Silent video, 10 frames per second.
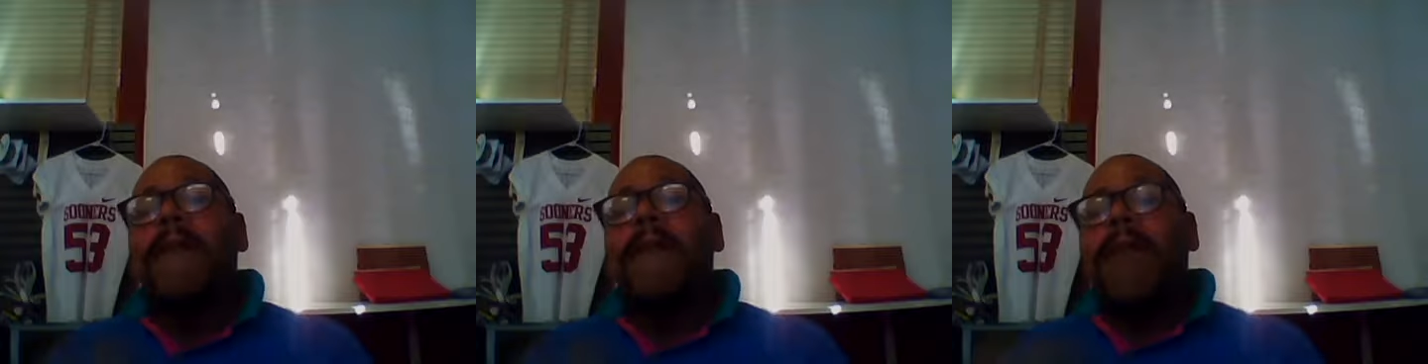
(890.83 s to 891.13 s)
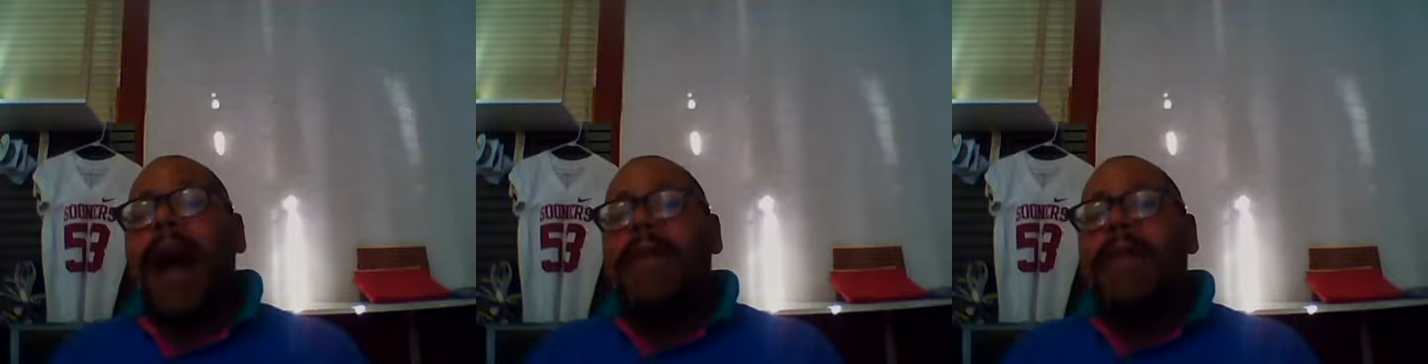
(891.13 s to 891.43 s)

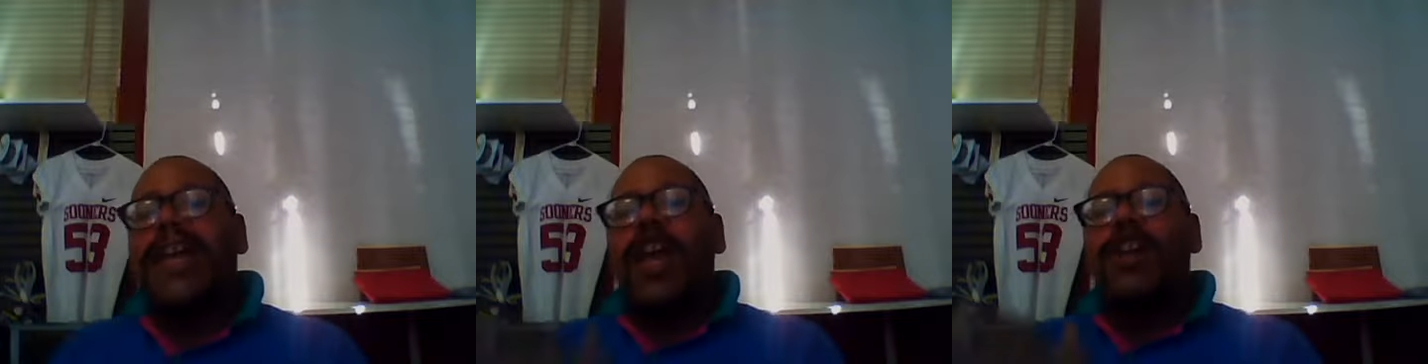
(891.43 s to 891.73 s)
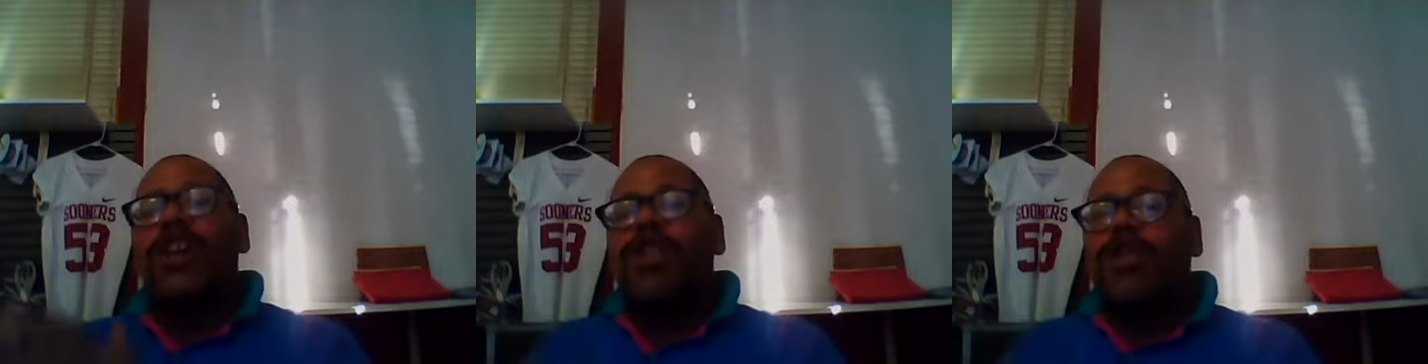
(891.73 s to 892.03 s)
public
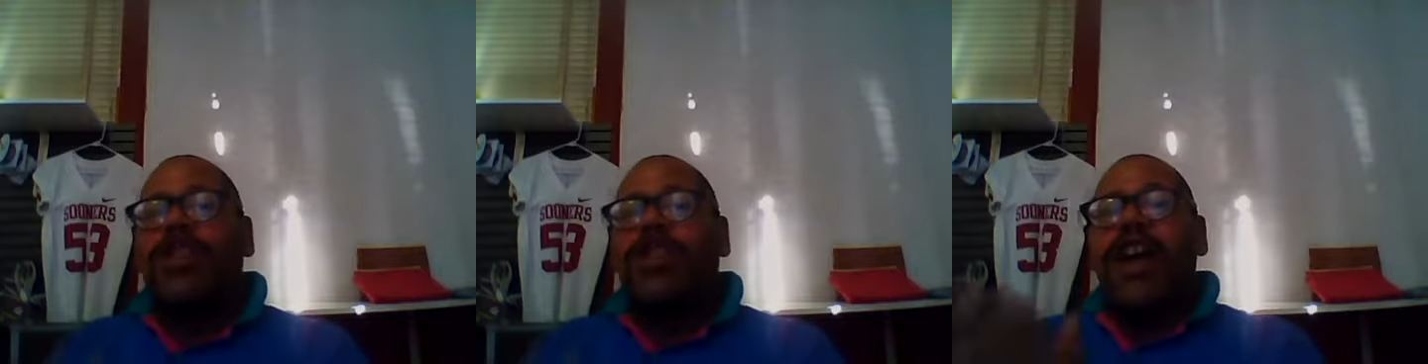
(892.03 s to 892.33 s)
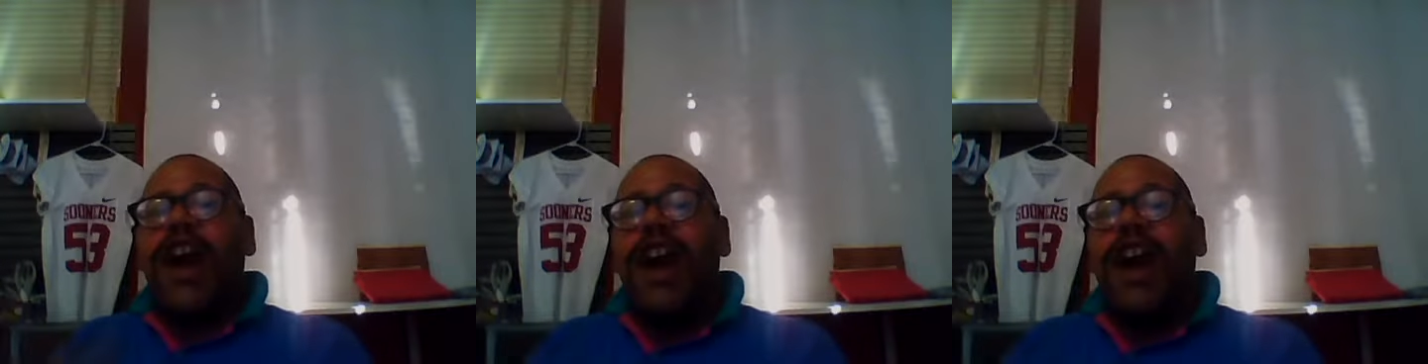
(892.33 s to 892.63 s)
use
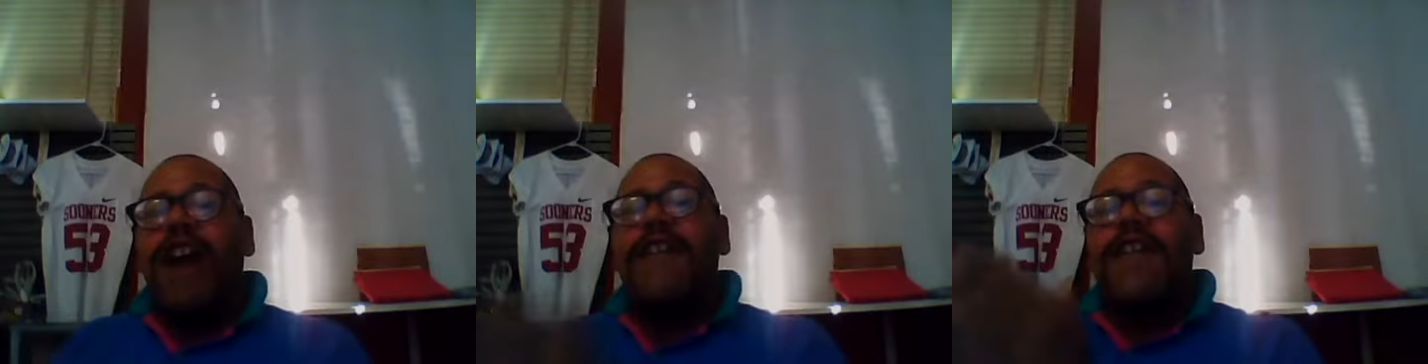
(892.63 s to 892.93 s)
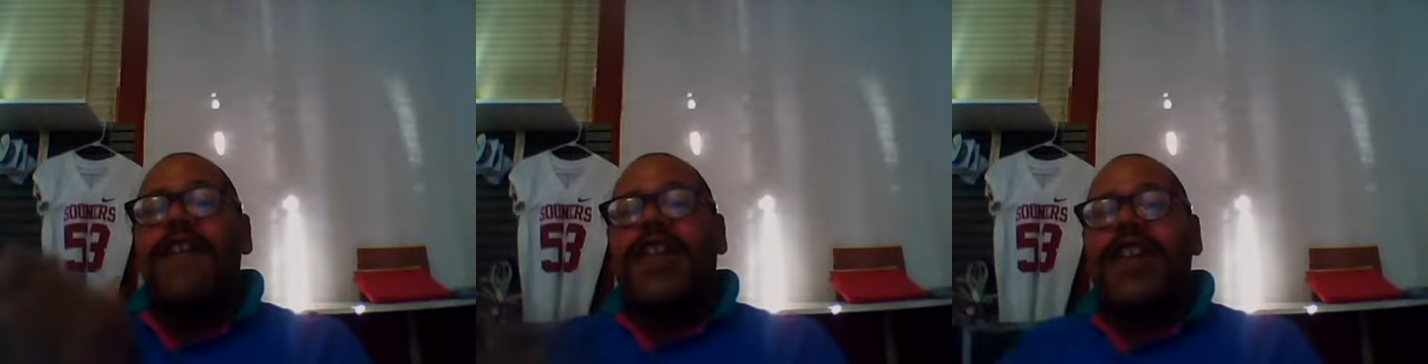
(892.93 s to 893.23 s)
of
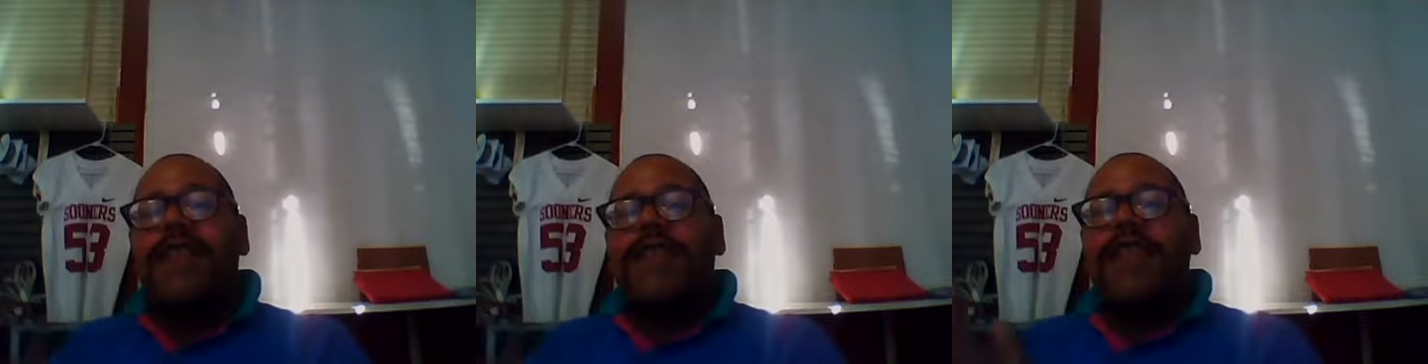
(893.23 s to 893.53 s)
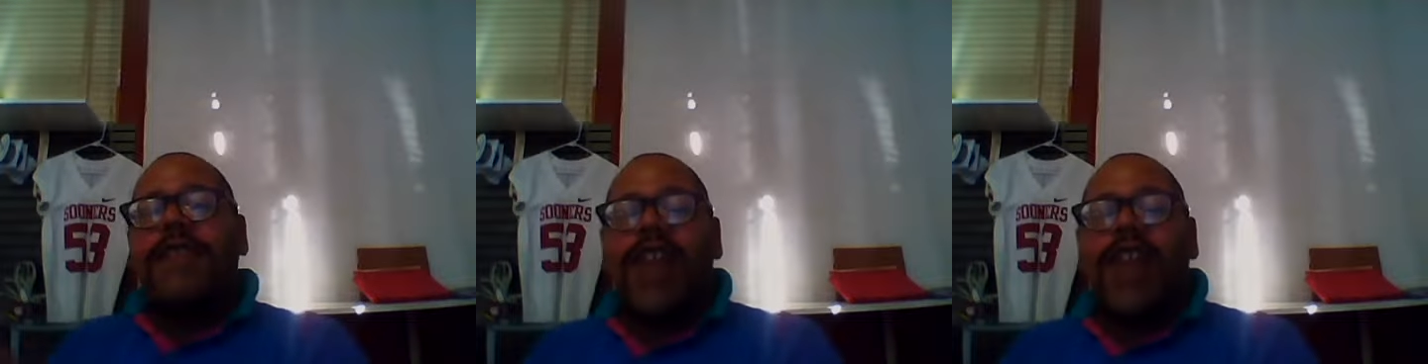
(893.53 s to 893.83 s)
the gift
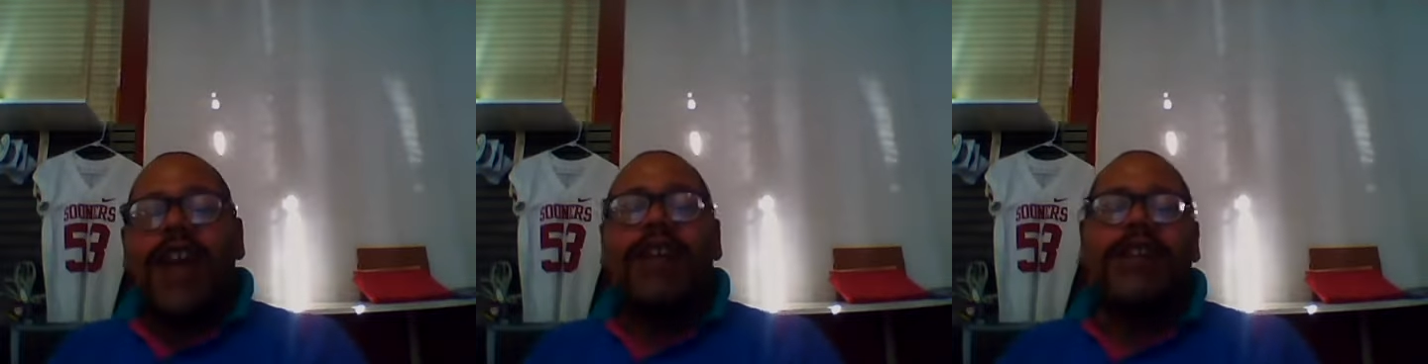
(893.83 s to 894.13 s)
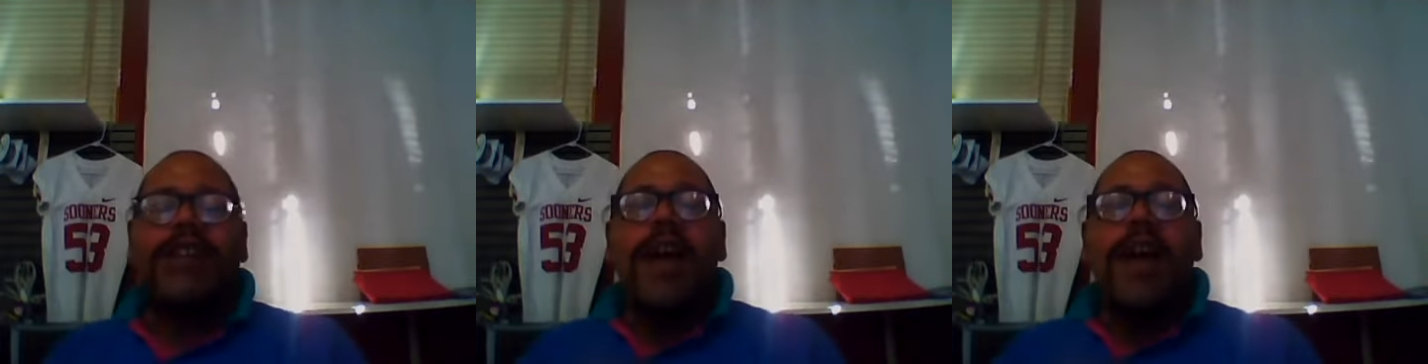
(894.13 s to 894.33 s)
of tongues.